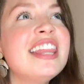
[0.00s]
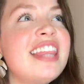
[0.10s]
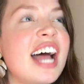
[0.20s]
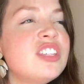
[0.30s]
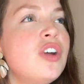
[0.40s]

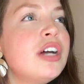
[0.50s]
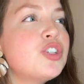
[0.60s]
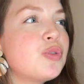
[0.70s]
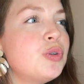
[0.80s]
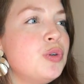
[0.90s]
That's not
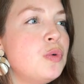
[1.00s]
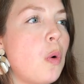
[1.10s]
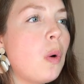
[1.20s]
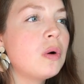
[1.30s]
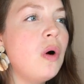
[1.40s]
true
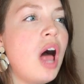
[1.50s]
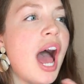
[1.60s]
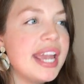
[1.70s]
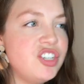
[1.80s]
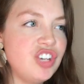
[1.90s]
oral
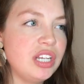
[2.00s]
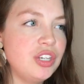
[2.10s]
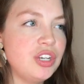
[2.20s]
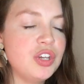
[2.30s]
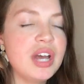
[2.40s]
hygiene.
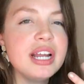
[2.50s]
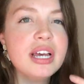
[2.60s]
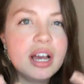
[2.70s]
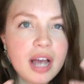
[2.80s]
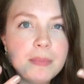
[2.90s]
You know, you gotta
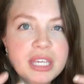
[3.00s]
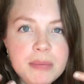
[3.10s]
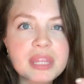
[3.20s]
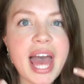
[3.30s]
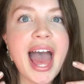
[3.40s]

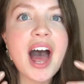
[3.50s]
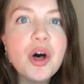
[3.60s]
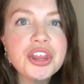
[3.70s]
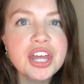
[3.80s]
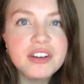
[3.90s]
upkeep the
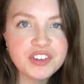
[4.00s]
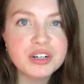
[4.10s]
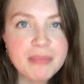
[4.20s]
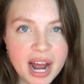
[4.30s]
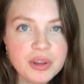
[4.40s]
health of
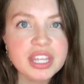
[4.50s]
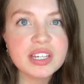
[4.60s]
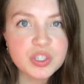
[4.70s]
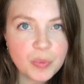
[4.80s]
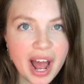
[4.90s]
your mouth
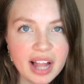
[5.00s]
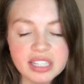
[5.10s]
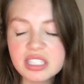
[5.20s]
as well.